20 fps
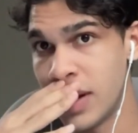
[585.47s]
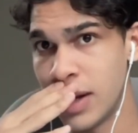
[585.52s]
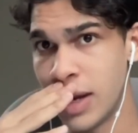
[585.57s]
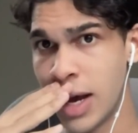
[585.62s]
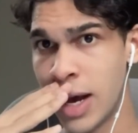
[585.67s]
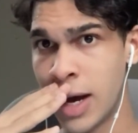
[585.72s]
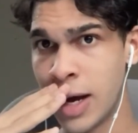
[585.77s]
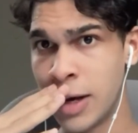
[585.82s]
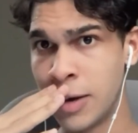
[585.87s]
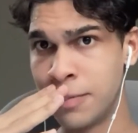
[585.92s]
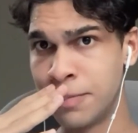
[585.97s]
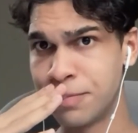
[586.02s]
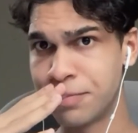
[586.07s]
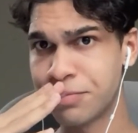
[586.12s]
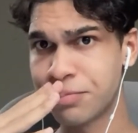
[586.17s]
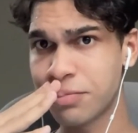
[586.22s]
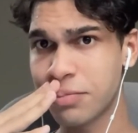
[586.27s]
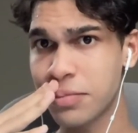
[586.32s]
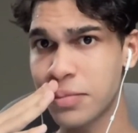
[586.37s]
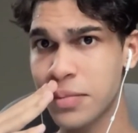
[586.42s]

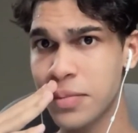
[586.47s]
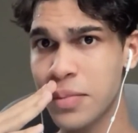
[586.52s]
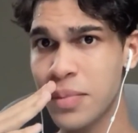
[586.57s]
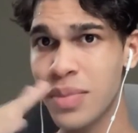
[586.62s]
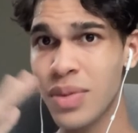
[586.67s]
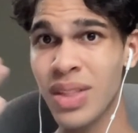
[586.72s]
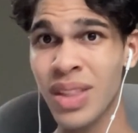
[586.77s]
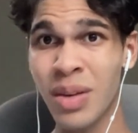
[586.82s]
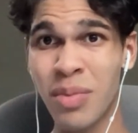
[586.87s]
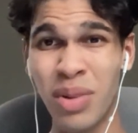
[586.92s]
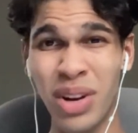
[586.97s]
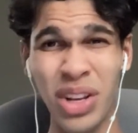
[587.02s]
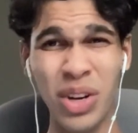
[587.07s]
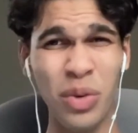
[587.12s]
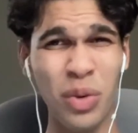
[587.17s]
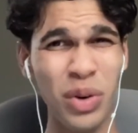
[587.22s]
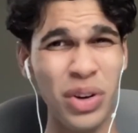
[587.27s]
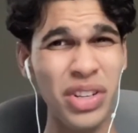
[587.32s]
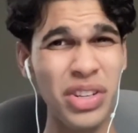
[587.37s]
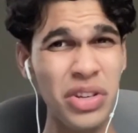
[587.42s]
But in
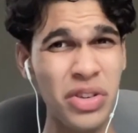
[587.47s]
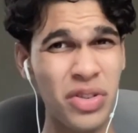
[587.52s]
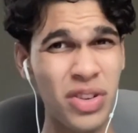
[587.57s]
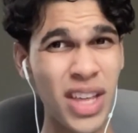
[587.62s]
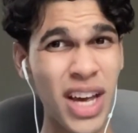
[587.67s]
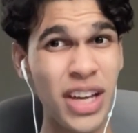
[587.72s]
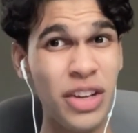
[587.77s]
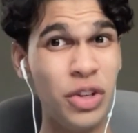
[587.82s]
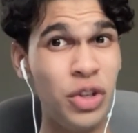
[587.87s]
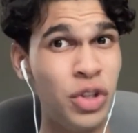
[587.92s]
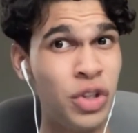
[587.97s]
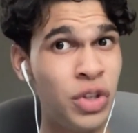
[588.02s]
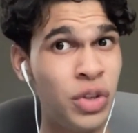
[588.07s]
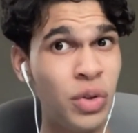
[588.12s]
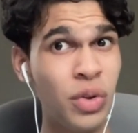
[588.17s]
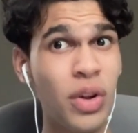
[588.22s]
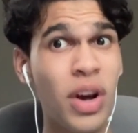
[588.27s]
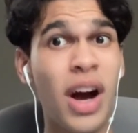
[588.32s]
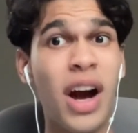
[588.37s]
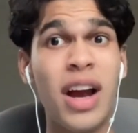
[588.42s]
order to do that, you still
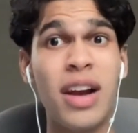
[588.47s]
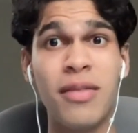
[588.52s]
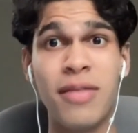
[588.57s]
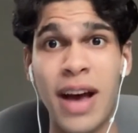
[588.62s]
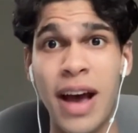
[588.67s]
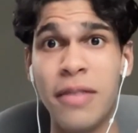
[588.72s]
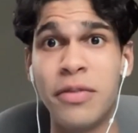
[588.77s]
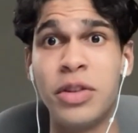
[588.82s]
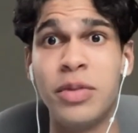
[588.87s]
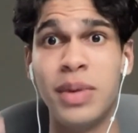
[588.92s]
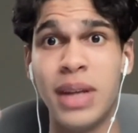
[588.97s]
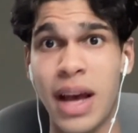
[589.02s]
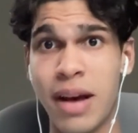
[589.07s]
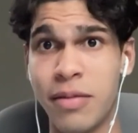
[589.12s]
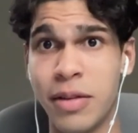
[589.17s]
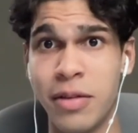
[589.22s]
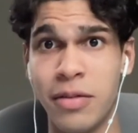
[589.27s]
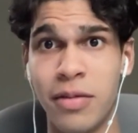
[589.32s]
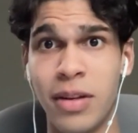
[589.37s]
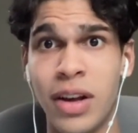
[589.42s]
kind of have to be
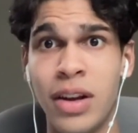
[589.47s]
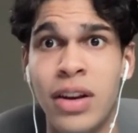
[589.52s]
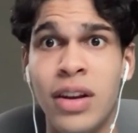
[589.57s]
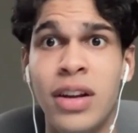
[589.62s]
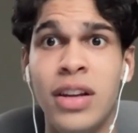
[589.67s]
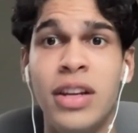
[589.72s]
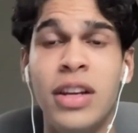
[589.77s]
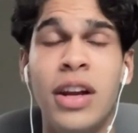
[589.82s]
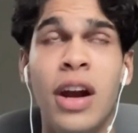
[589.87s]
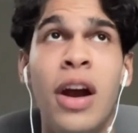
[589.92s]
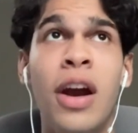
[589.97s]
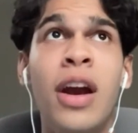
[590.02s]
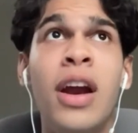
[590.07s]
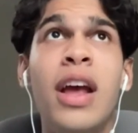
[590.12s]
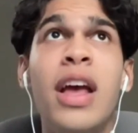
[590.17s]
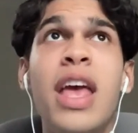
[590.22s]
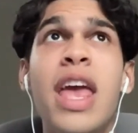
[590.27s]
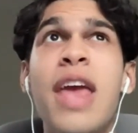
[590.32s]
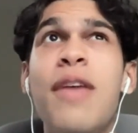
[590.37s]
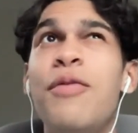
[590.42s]
having fun,
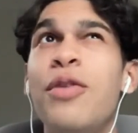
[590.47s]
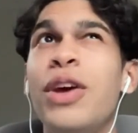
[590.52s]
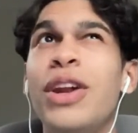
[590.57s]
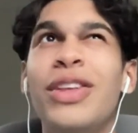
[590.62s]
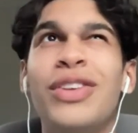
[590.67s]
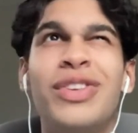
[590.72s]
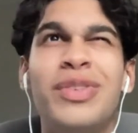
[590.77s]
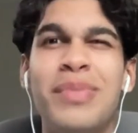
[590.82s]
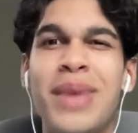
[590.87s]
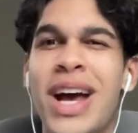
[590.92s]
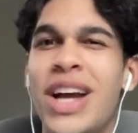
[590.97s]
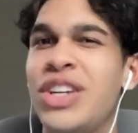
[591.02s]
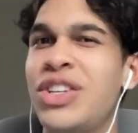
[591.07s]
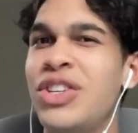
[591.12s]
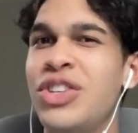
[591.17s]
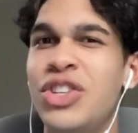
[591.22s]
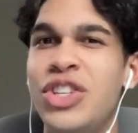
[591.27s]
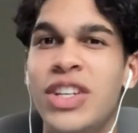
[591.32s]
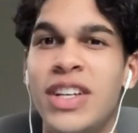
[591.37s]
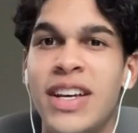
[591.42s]
If you're getting smashed in
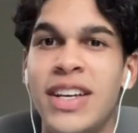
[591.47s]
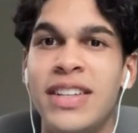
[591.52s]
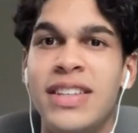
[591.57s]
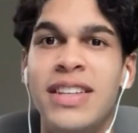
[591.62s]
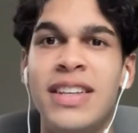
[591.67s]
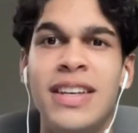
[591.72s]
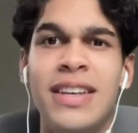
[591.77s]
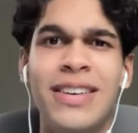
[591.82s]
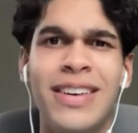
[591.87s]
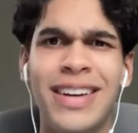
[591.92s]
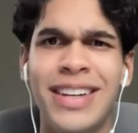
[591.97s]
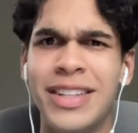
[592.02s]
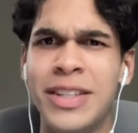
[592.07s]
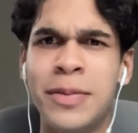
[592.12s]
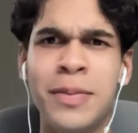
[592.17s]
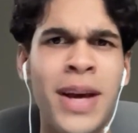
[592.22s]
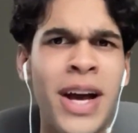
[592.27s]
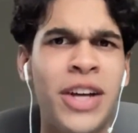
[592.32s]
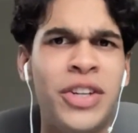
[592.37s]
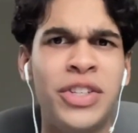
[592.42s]
GAC, you're getting
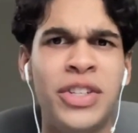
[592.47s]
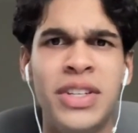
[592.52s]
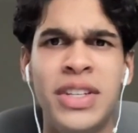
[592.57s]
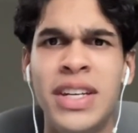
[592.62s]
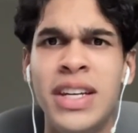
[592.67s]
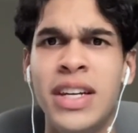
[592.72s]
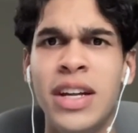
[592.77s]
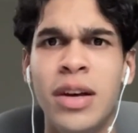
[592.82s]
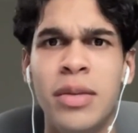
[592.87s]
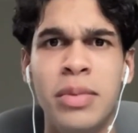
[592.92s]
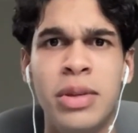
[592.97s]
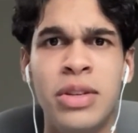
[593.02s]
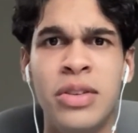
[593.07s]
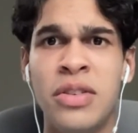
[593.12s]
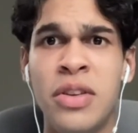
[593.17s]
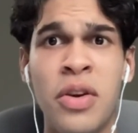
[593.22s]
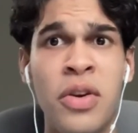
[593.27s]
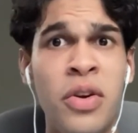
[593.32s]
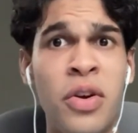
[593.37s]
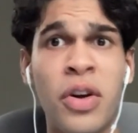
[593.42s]
smashed in TW,
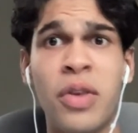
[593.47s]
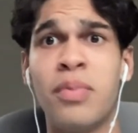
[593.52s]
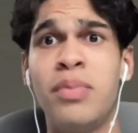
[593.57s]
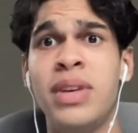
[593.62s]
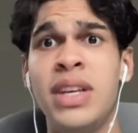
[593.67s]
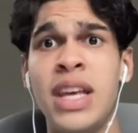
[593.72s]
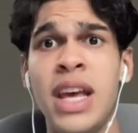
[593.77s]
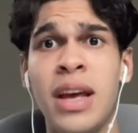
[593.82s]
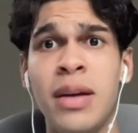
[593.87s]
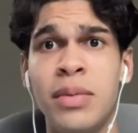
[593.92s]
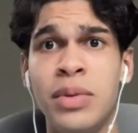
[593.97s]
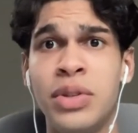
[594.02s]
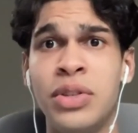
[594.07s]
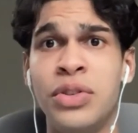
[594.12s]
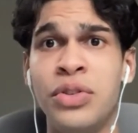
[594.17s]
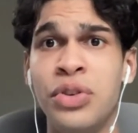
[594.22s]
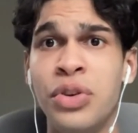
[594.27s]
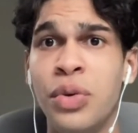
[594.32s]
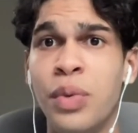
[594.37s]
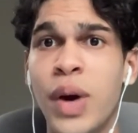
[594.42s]
you're not being able to do
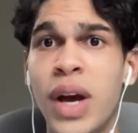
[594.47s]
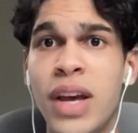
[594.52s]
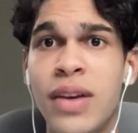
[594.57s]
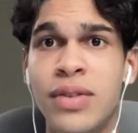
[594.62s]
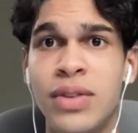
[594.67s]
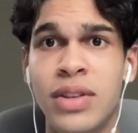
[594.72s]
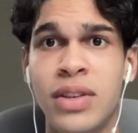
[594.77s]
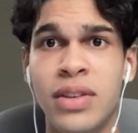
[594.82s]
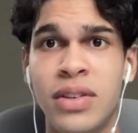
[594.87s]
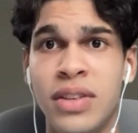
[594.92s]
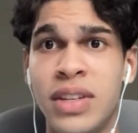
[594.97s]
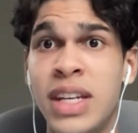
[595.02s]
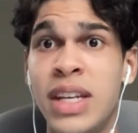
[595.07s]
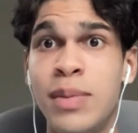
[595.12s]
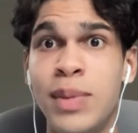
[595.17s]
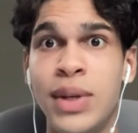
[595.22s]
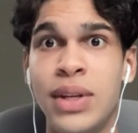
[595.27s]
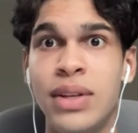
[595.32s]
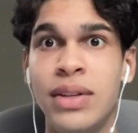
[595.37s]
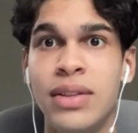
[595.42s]
your waves in
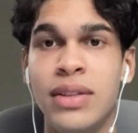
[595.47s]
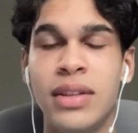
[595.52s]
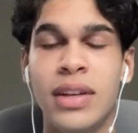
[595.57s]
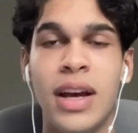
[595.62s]
TBs,